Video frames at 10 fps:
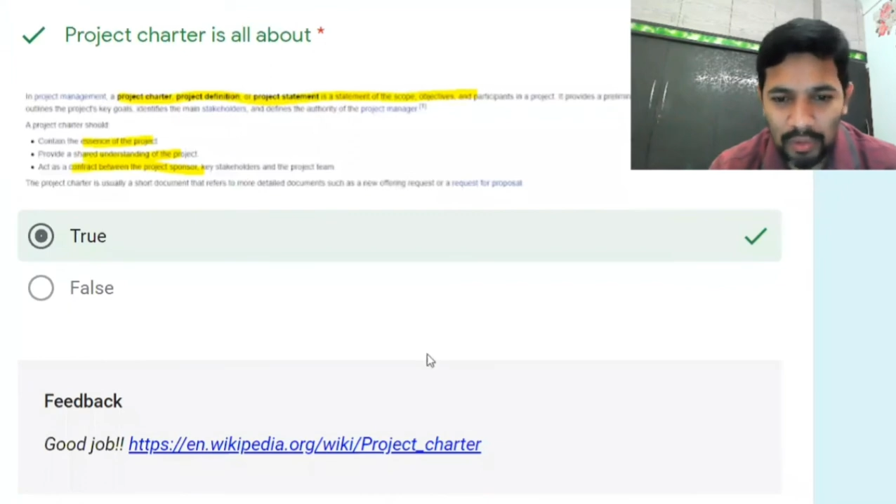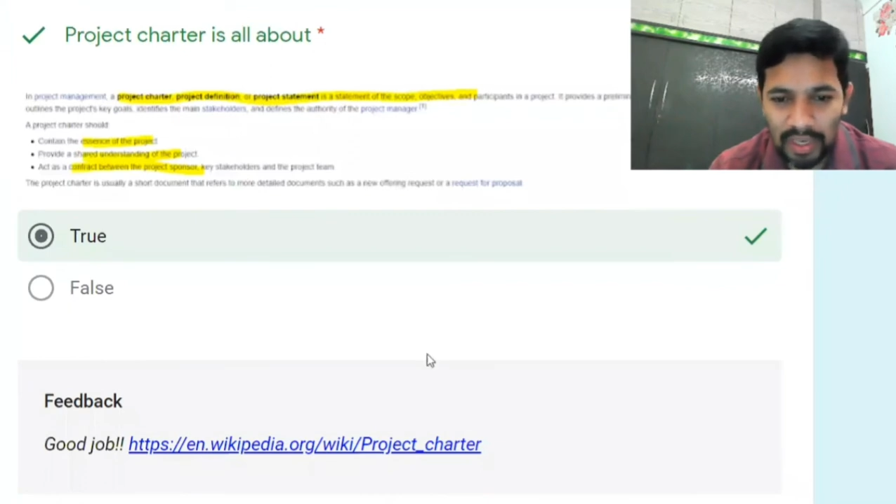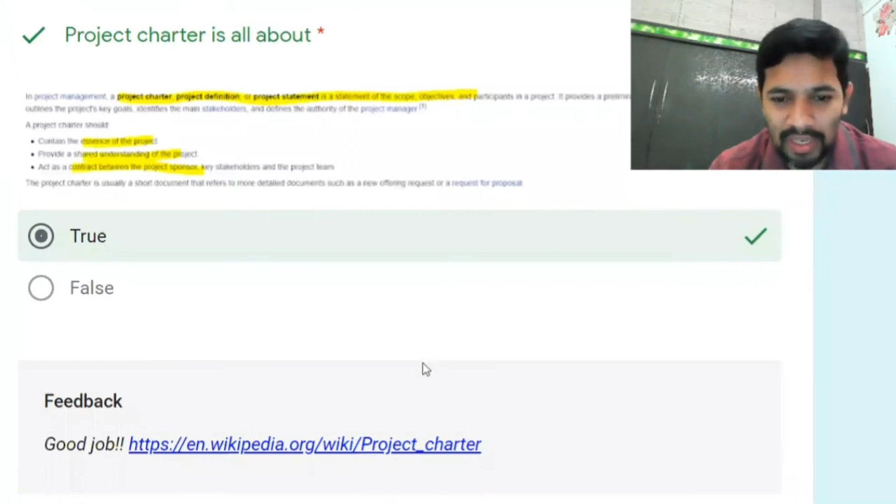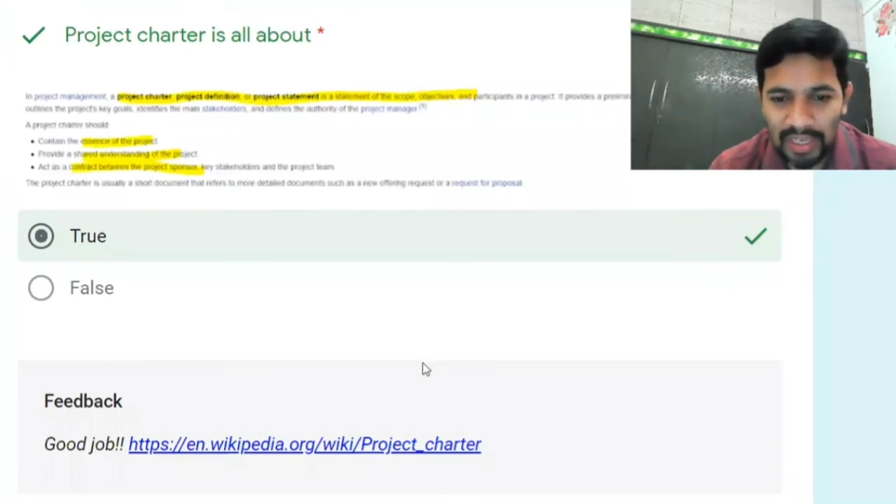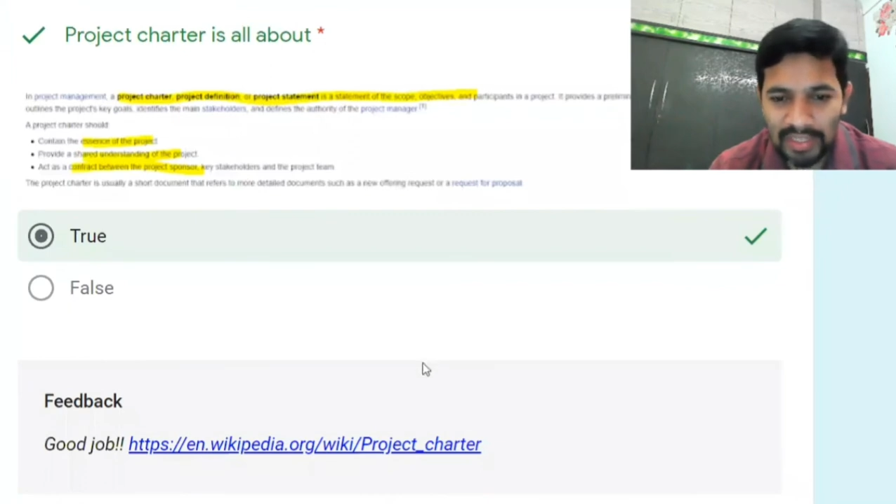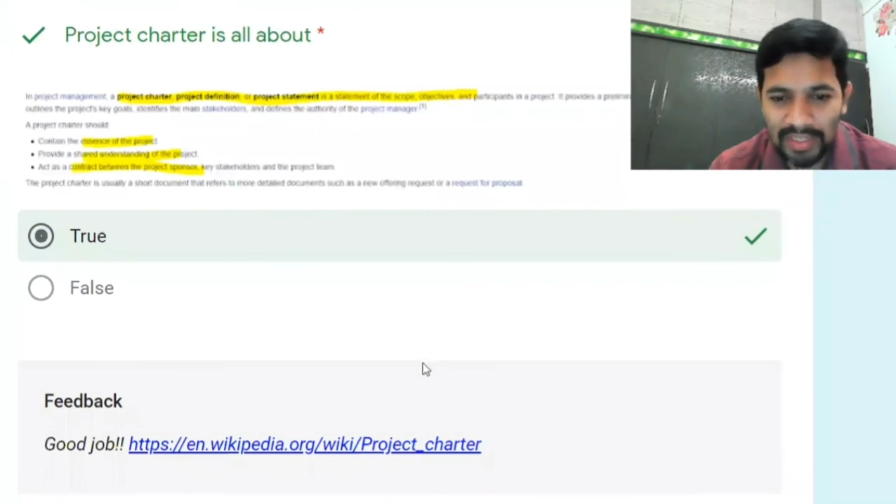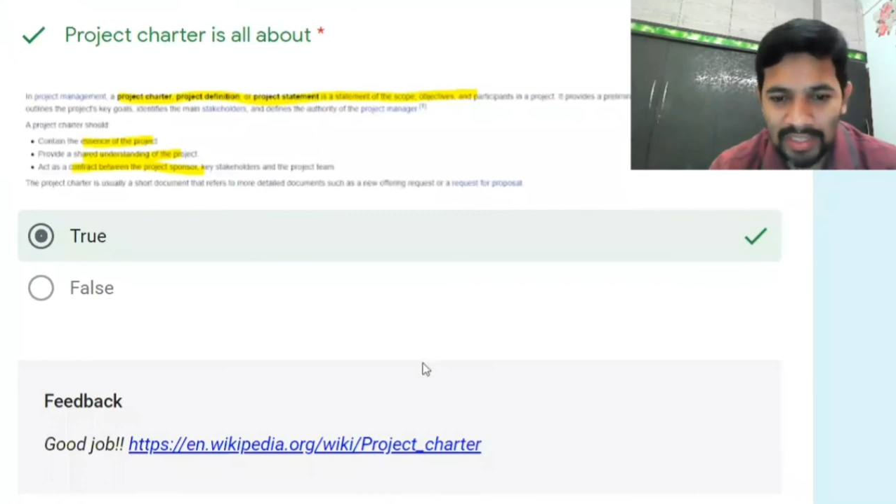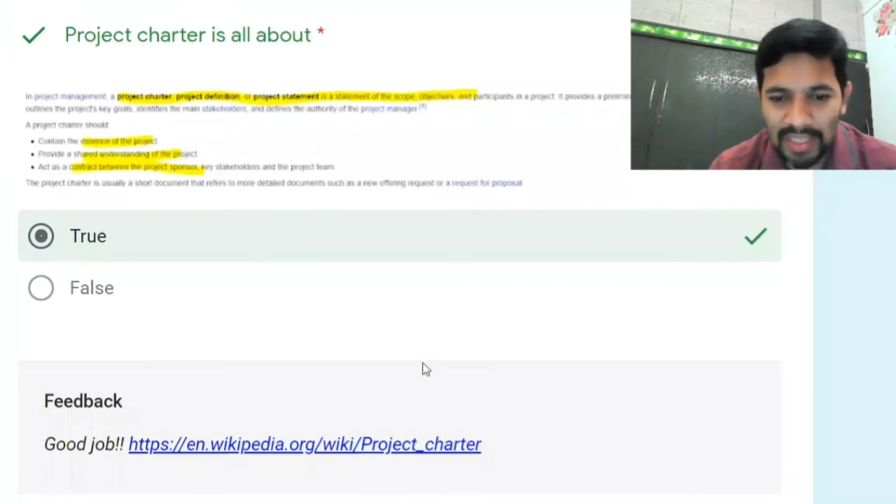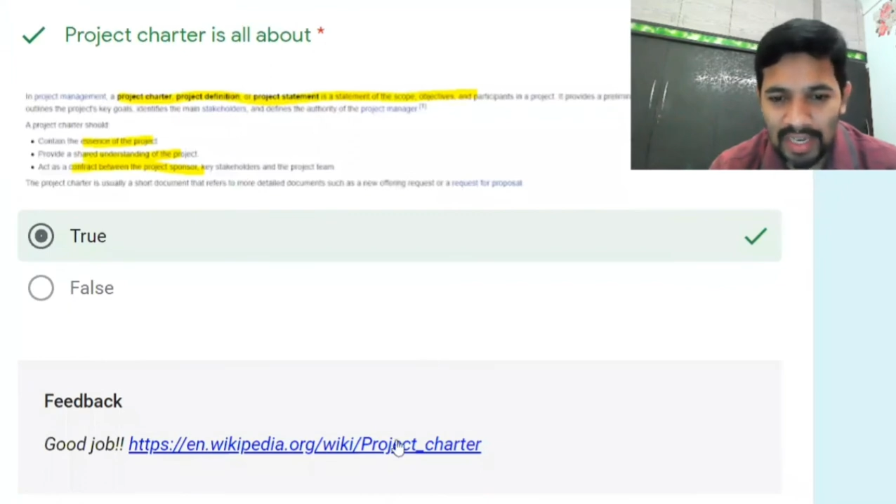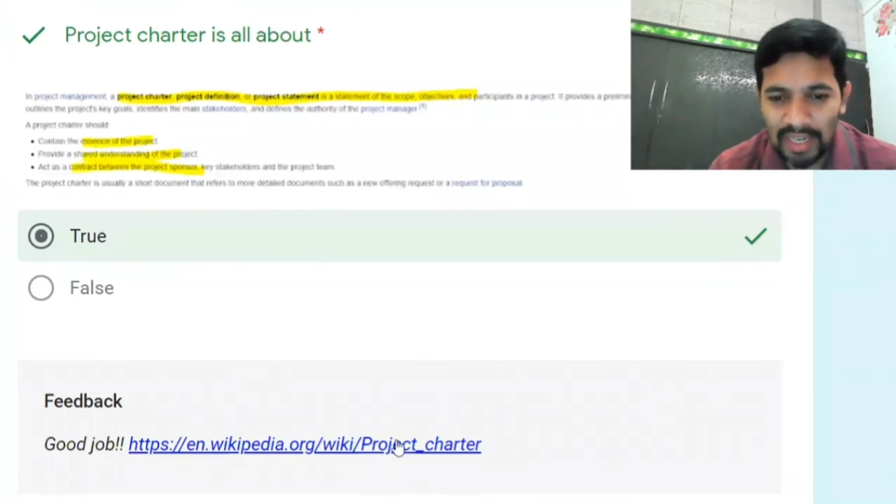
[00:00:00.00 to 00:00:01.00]
you can click
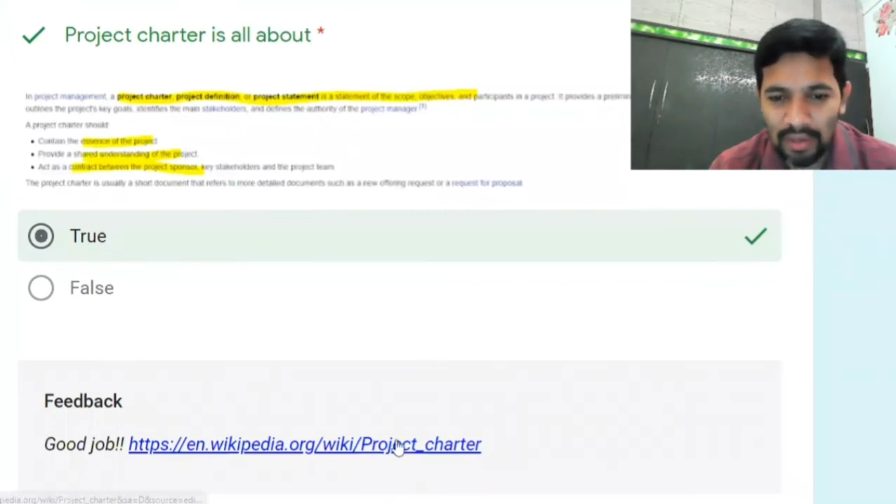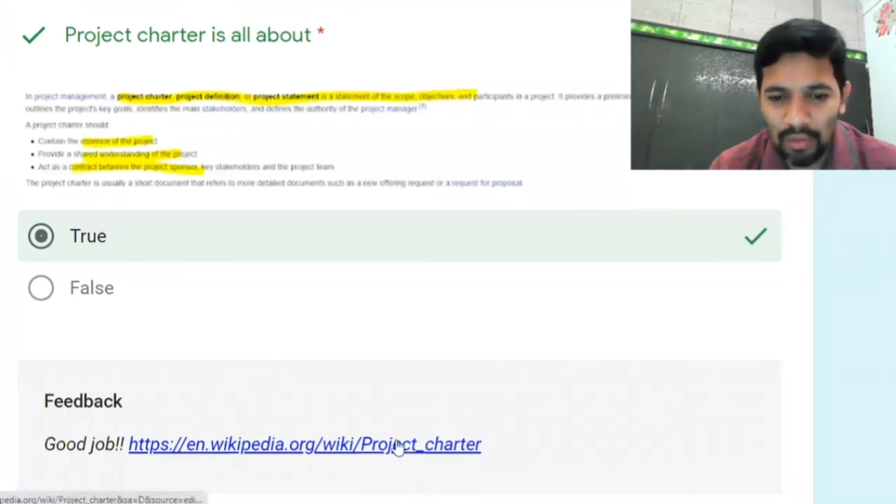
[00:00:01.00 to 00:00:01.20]
this link.